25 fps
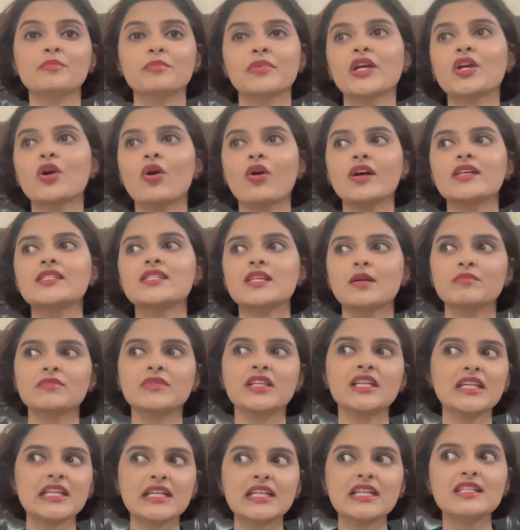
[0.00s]
Because
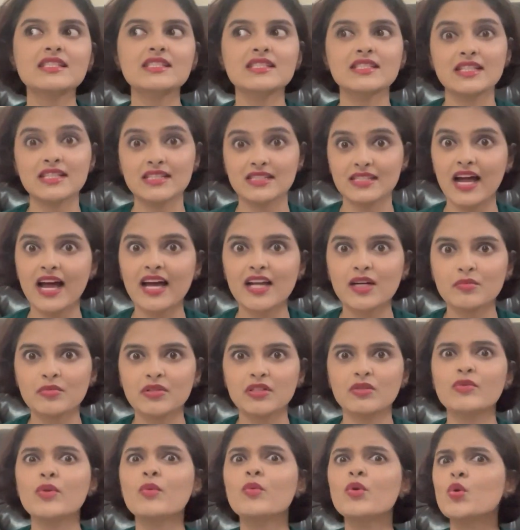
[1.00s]
something is desirable,
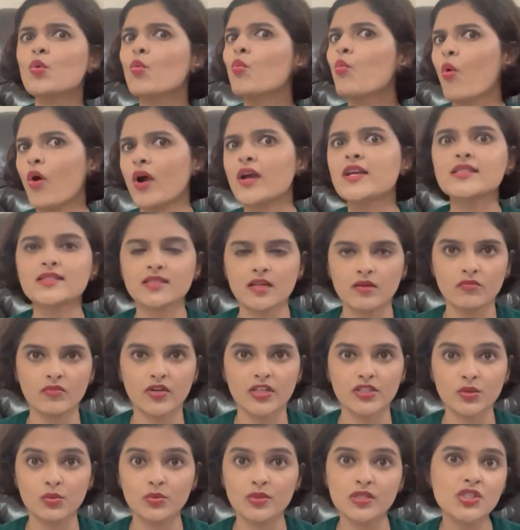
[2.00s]
we would want
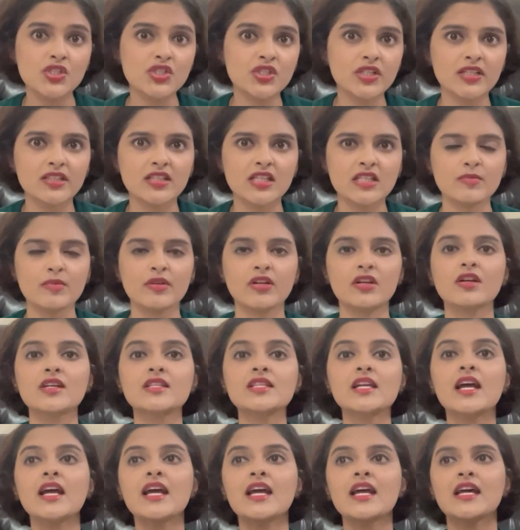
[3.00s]
someone who is genius because
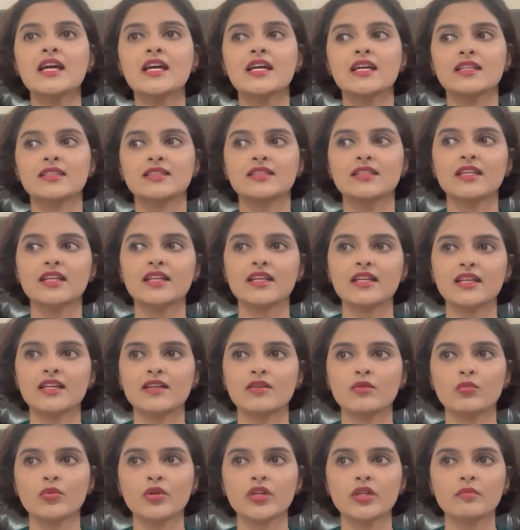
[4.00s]

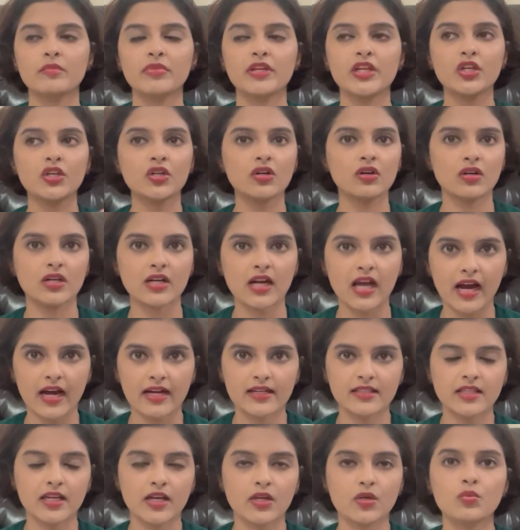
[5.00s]
they will be good
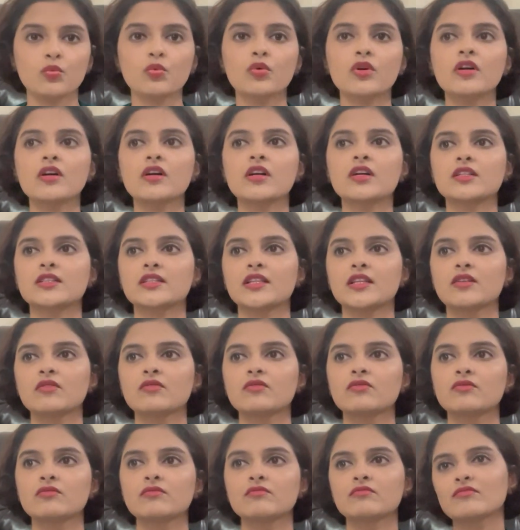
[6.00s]
at their work, they
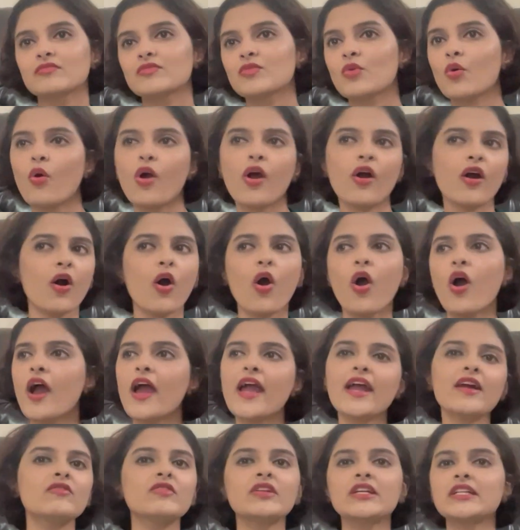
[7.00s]

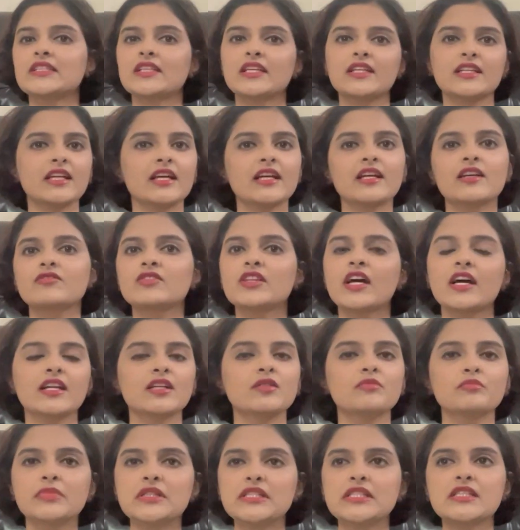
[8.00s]
everything, like if they're
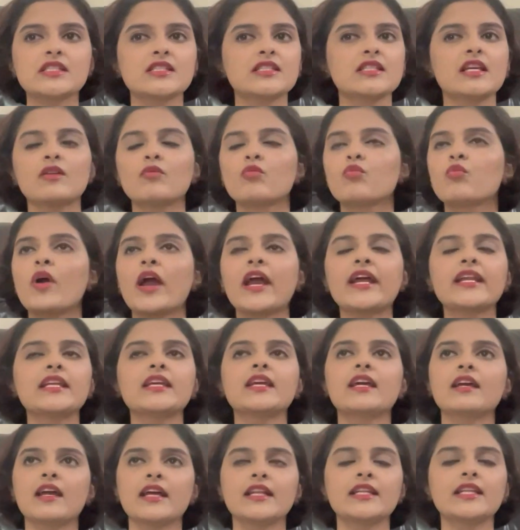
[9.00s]
in business, they're
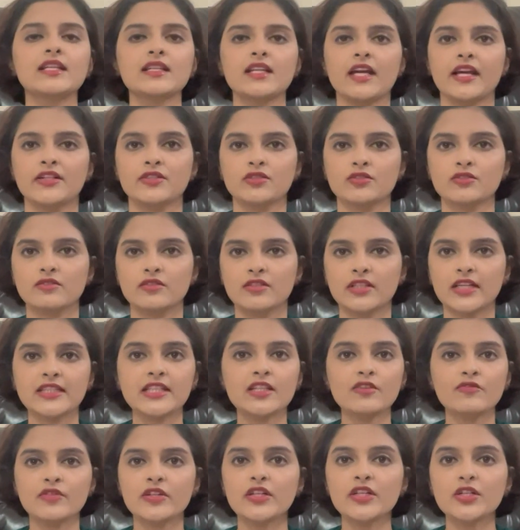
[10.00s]
any line,
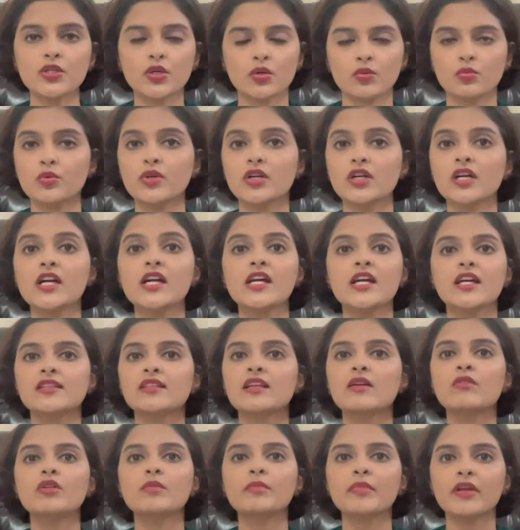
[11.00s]
any field of work, they
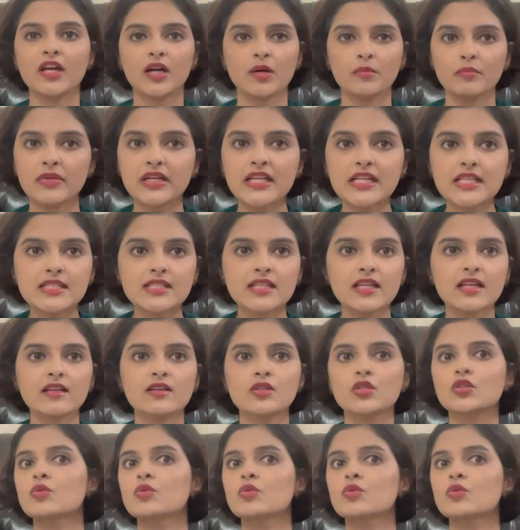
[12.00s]
would be amazing.